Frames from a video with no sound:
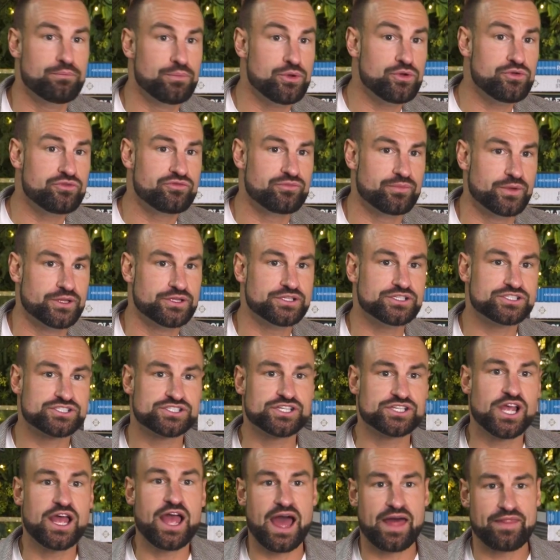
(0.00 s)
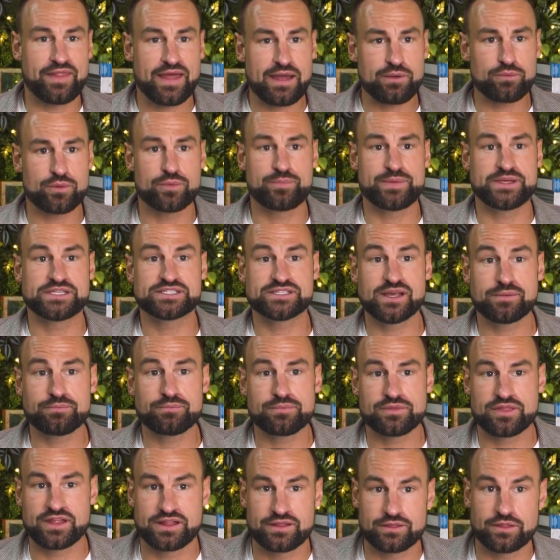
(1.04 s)
movements, and that would be
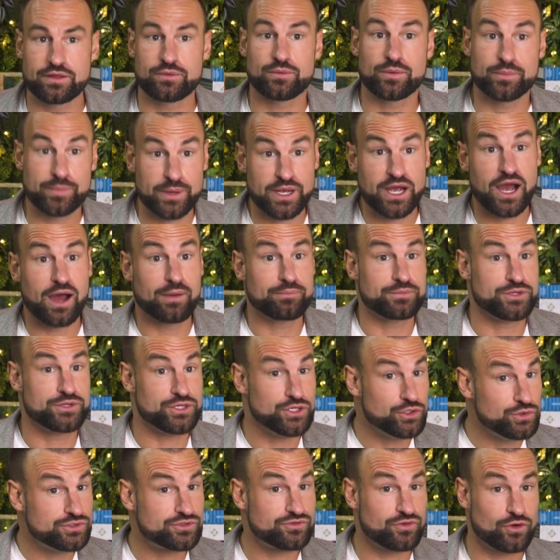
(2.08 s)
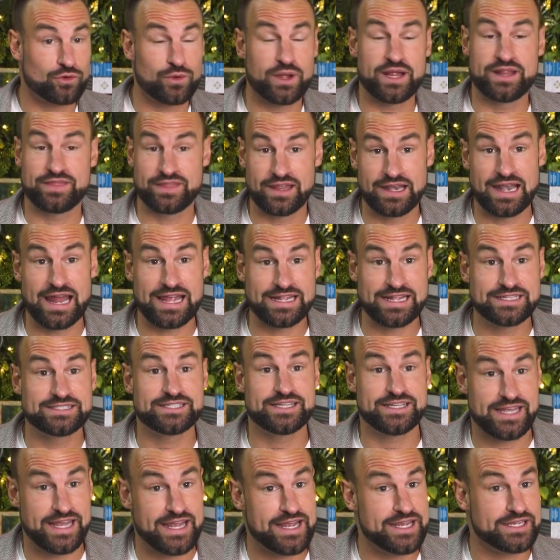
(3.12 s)
something that would become useful in the
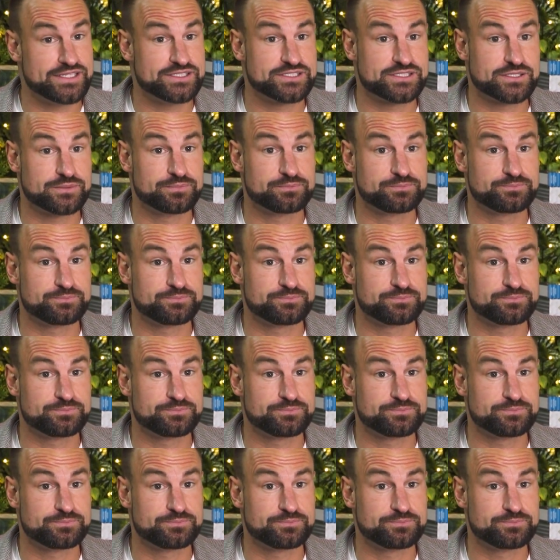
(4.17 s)
later years.